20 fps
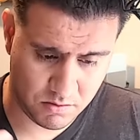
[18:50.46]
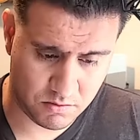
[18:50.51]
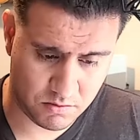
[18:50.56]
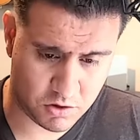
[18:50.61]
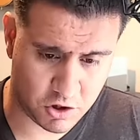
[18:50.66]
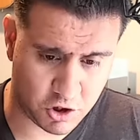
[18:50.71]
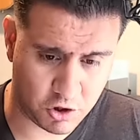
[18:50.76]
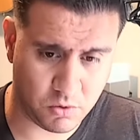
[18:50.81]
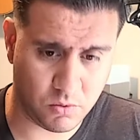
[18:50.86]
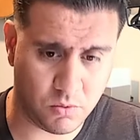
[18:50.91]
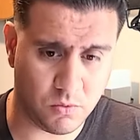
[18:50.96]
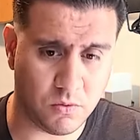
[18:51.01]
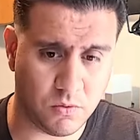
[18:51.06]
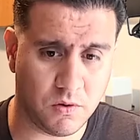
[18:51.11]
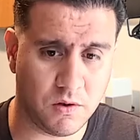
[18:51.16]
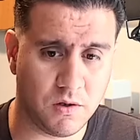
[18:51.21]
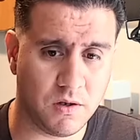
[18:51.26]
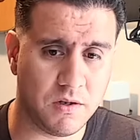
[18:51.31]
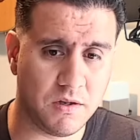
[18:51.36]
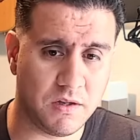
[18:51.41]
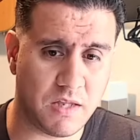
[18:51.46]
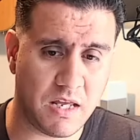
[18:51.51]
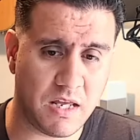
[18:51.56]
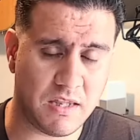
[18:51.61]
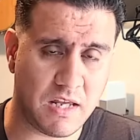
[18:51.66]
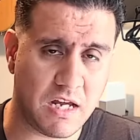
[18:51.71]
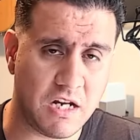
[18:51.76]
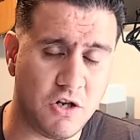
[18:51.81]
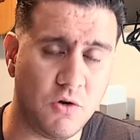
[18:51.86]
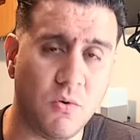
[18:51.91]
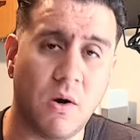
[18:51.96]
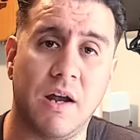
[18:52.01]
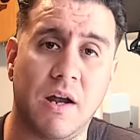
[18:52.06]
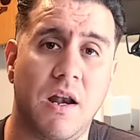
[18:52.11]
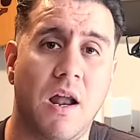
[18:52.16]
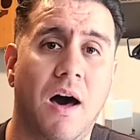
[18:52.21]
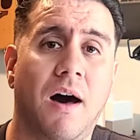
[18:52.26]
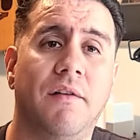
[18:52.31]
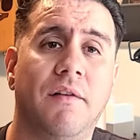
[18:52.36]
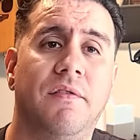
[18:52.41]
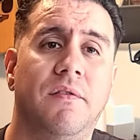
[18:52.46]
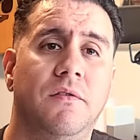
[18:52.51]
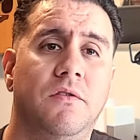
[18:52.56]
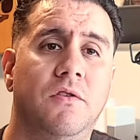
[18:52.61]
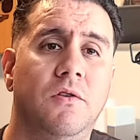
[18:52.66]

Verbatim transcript: do they, they do enough